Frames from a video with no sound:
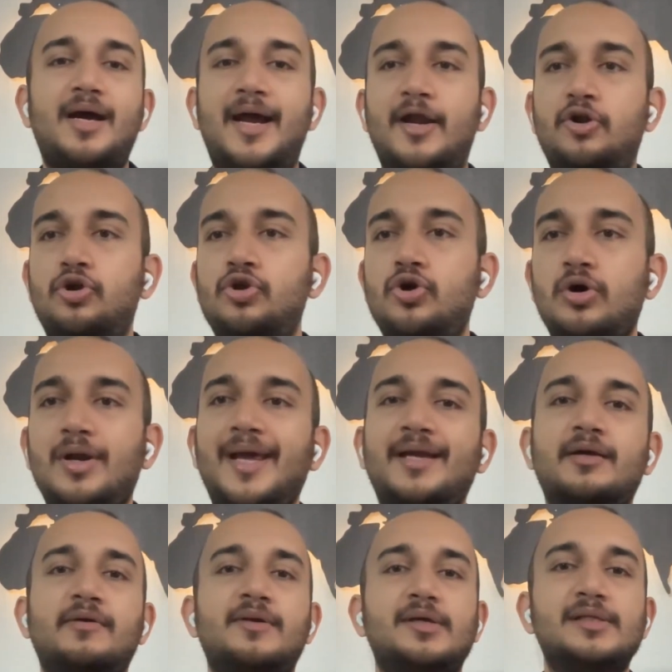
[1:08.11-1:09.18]
I don't know,
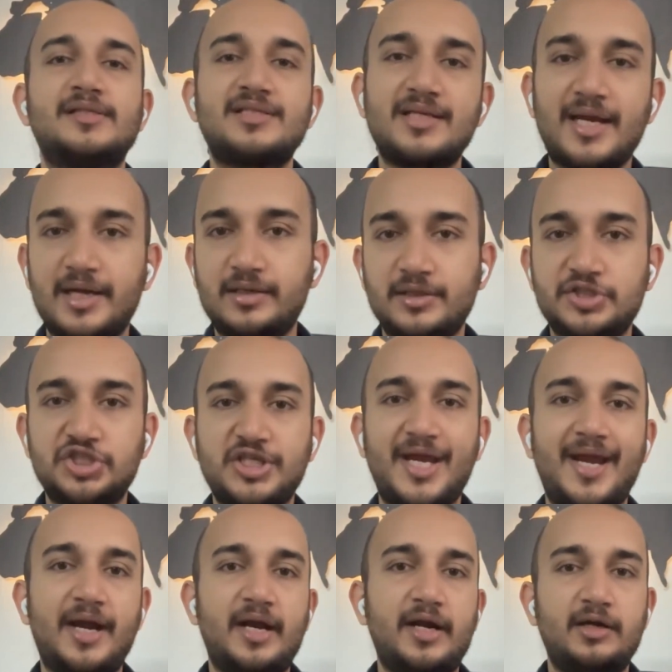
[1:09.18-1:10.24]
like a real estate, a
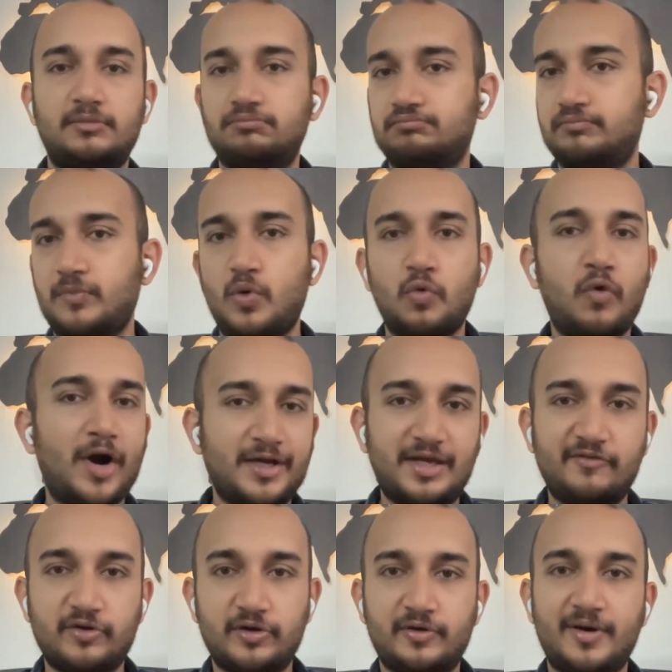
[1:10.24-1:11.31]
shared
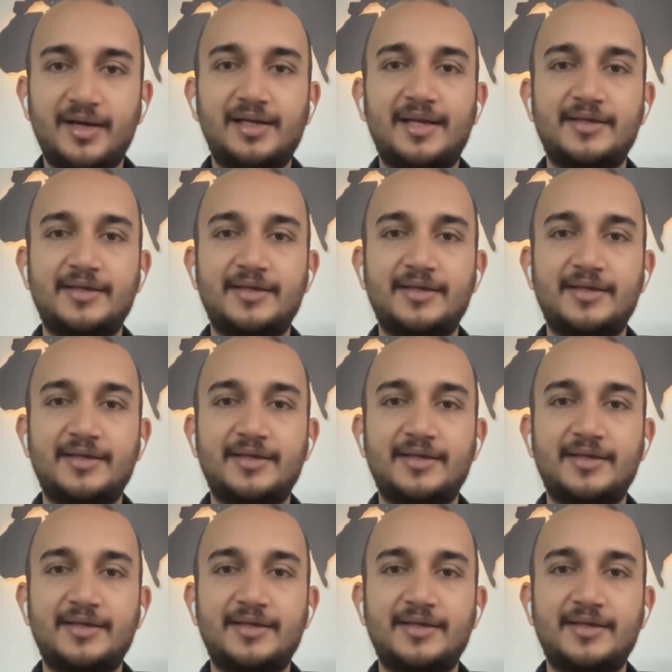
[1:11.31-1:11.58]
whatever, right?